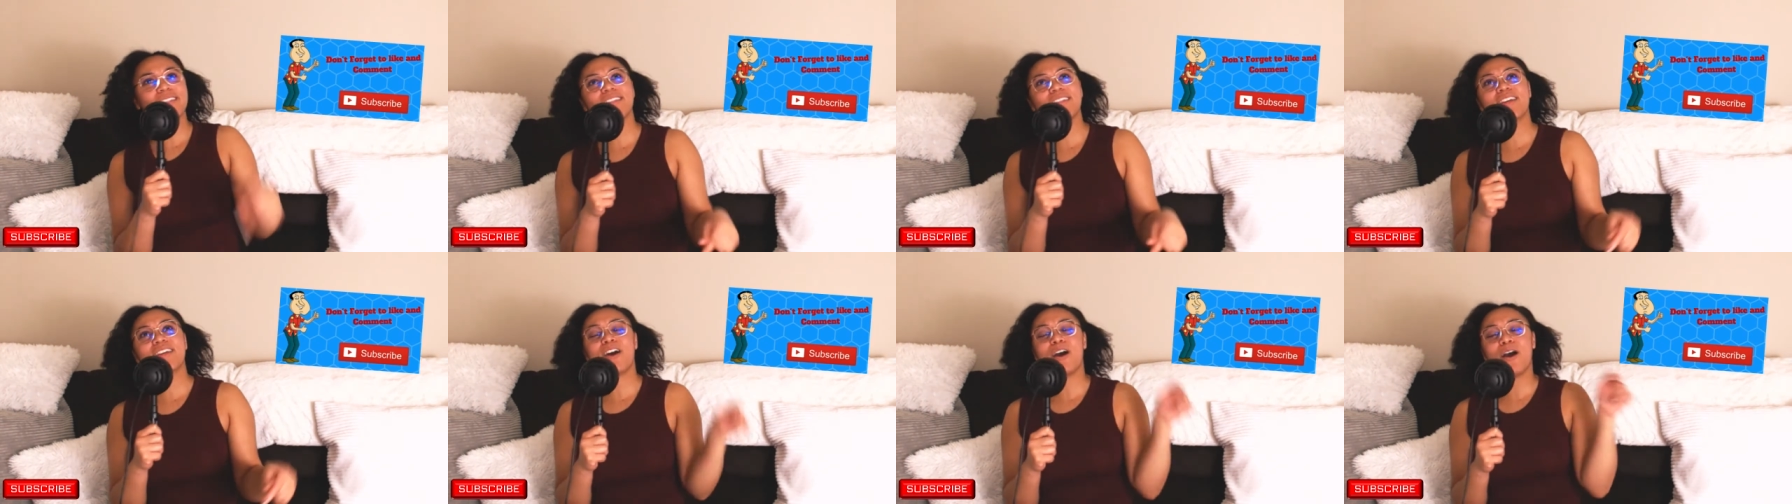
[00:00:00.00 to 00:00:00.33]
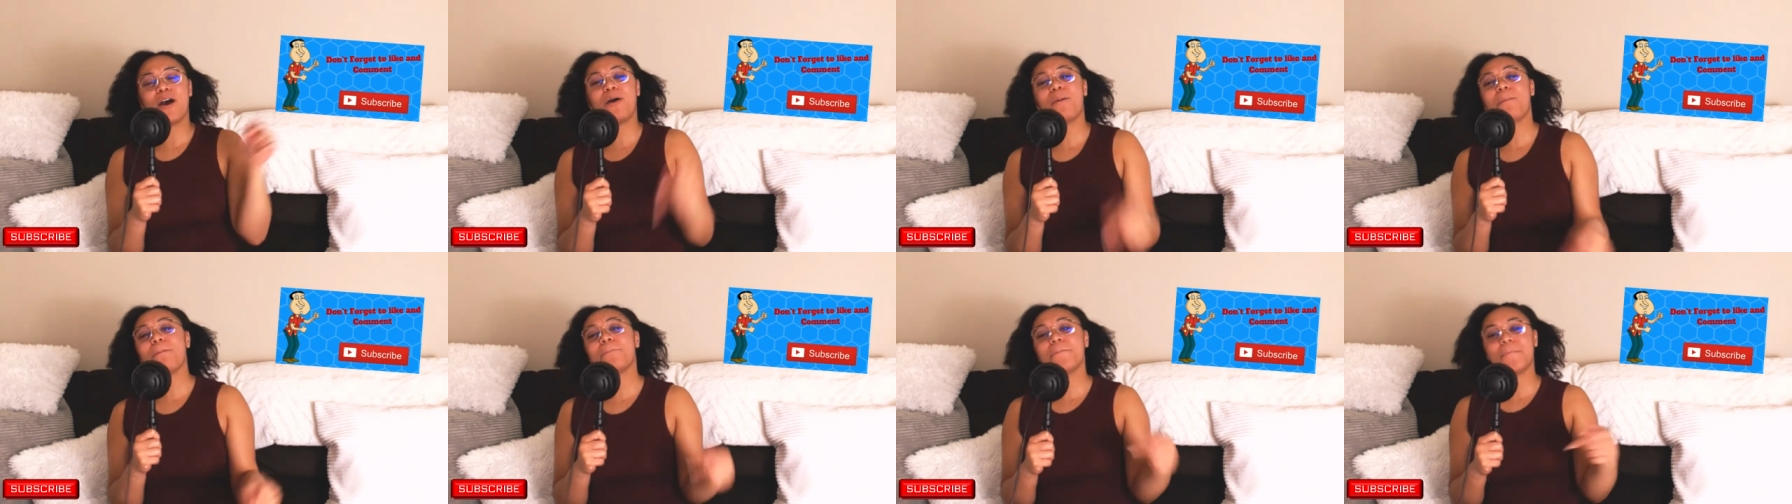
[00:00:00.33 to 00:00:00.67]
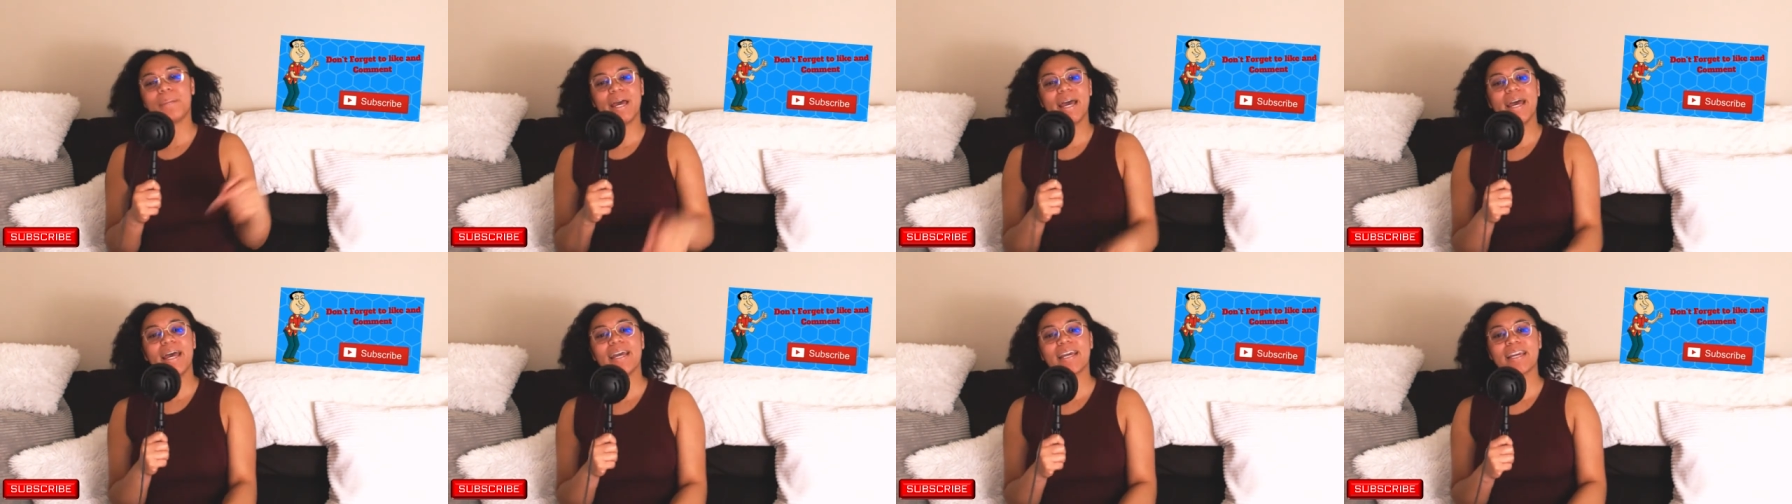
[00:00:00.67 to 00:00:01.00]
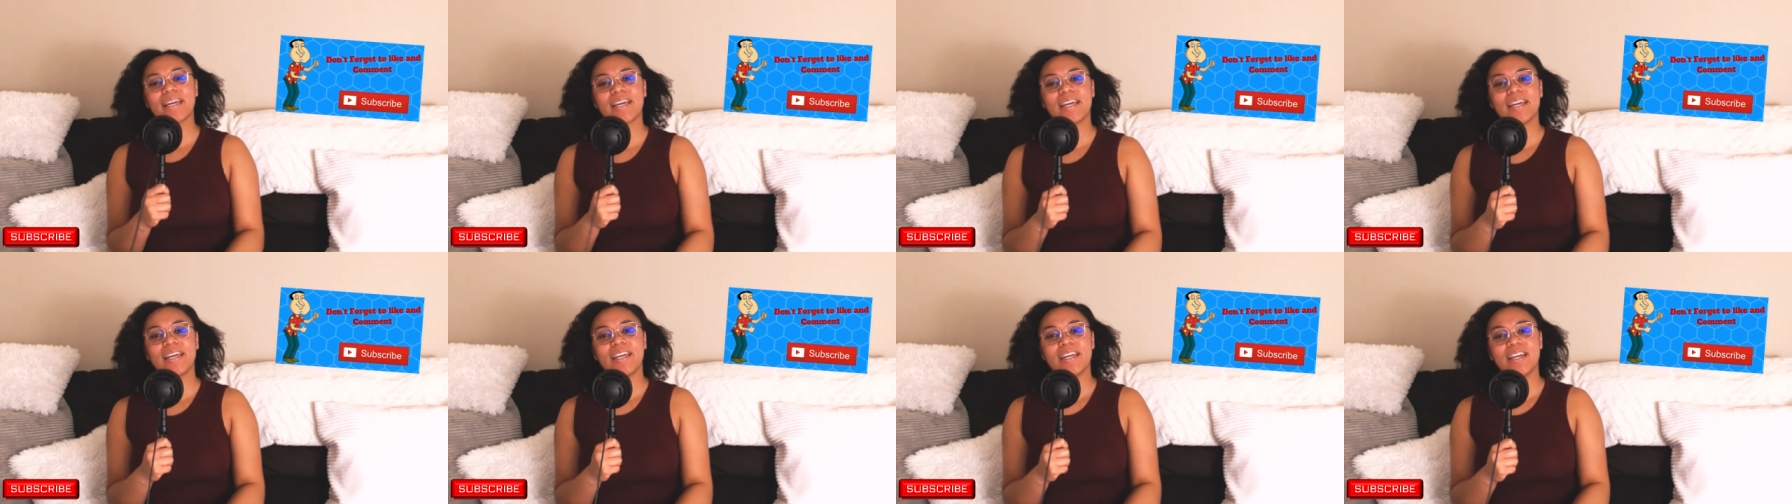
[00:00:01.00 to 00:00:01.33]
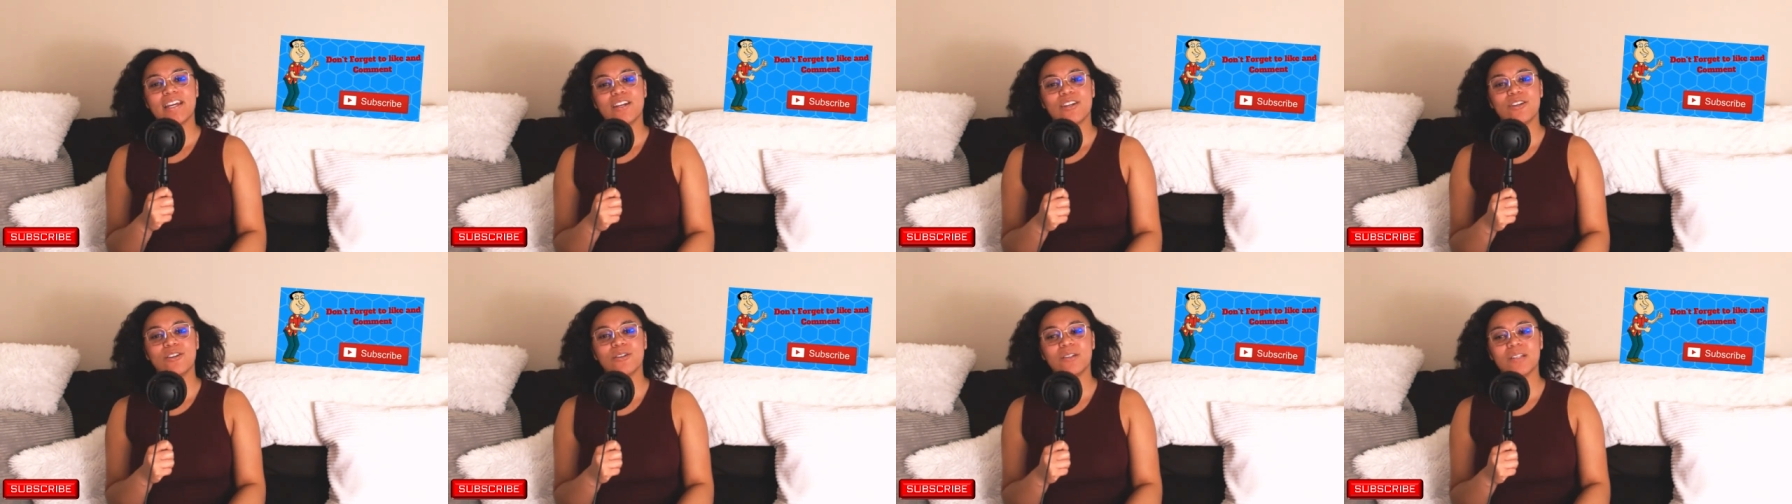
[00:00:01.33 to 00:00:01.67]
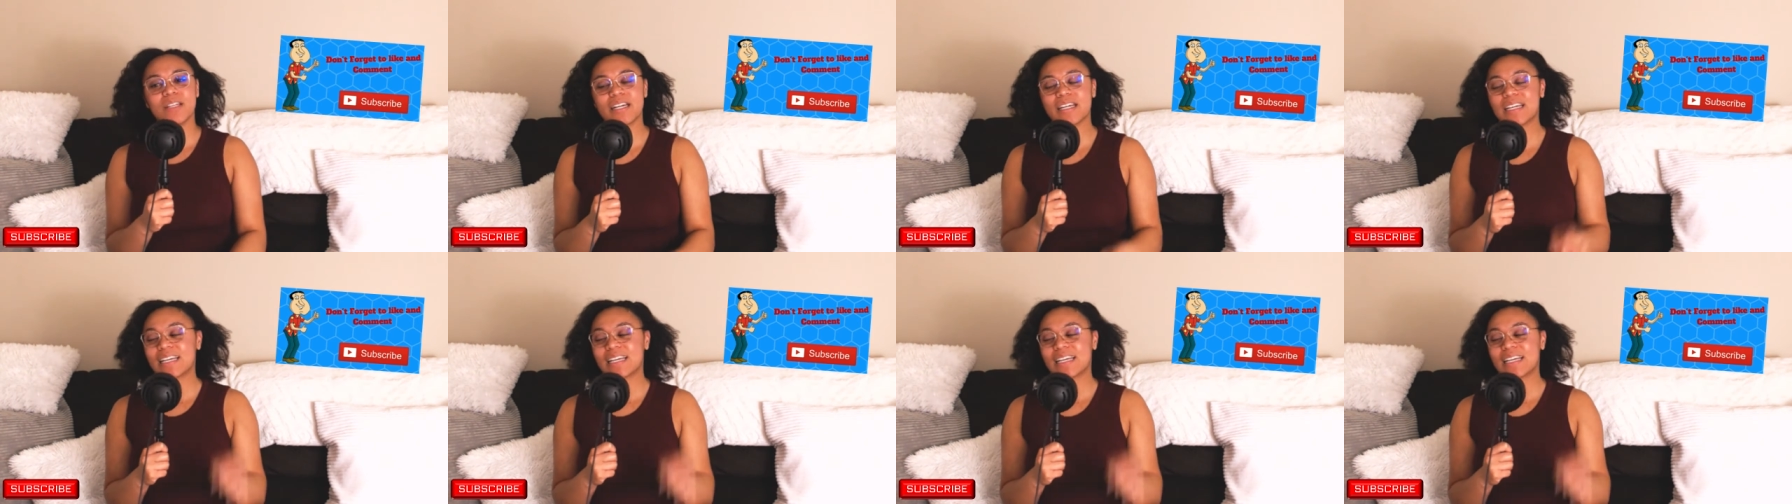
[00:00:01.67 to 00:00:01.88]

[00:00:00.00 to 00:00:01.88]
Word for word: come back, you're like,